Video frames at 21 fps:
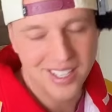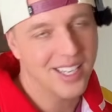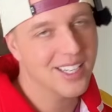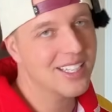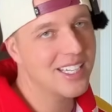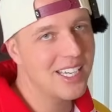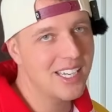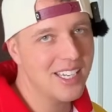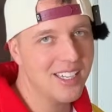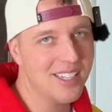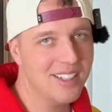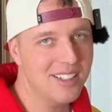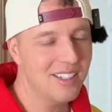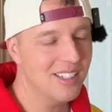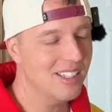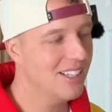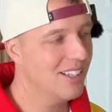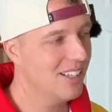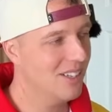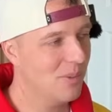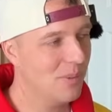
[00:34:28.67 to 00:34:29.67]
Again,
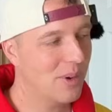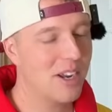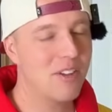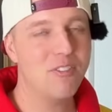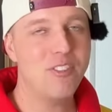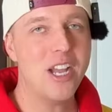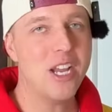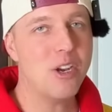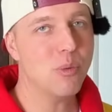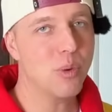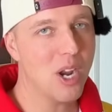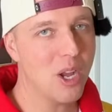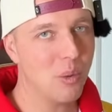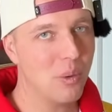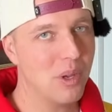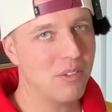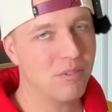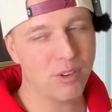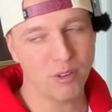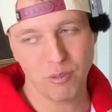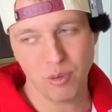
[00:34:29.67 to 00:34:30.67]
when I find
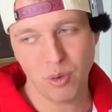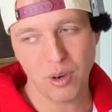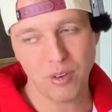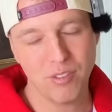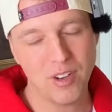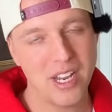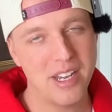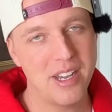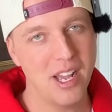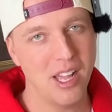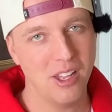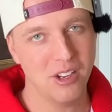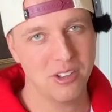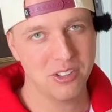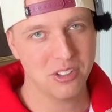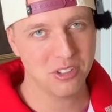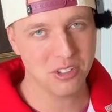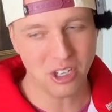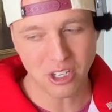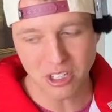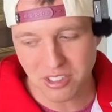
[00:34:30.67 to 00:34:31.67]
Relwyn for $4 or
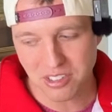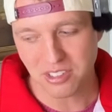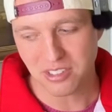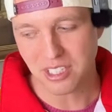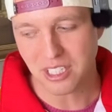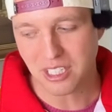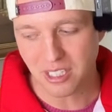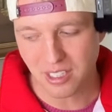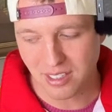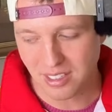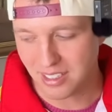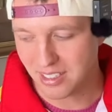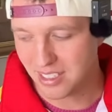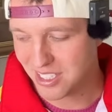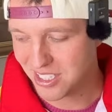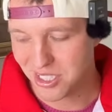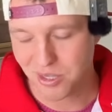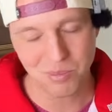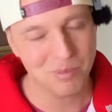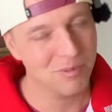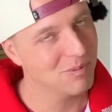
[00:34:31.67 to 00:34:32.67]
$5, as long as it's in good
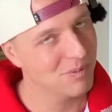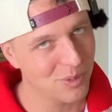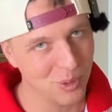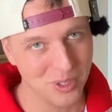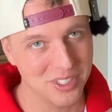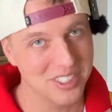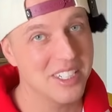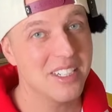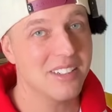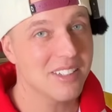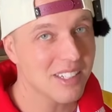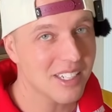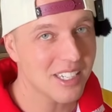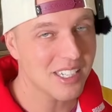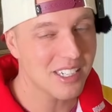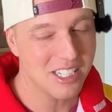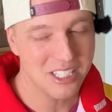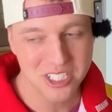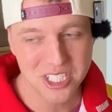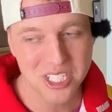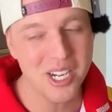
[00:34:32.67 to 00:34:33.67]
condition or decent
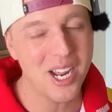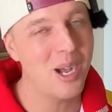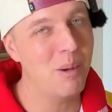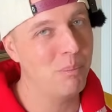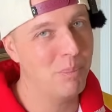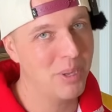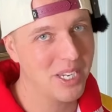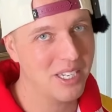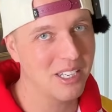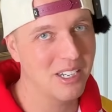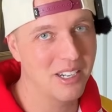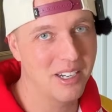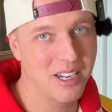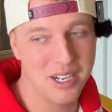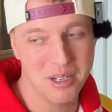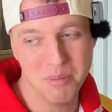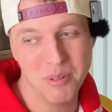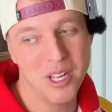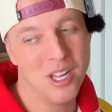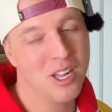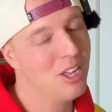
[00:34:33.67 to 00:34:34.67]
condition, I'm picking it
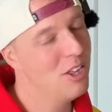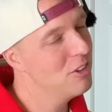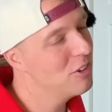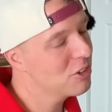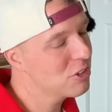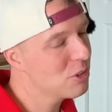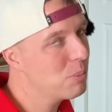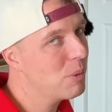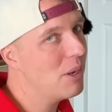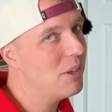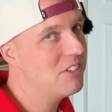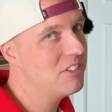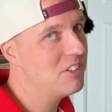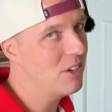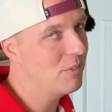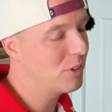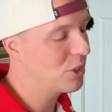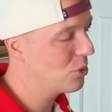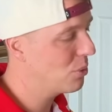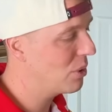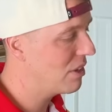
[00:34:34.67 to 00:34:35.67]
up. Those will probably
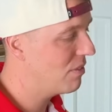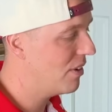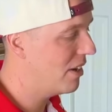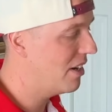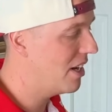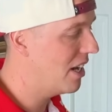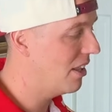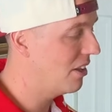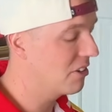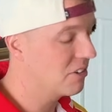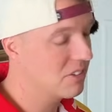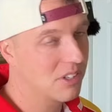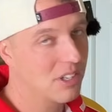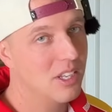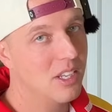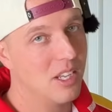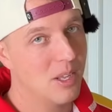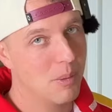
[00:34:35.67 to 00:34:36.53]
sell for $25.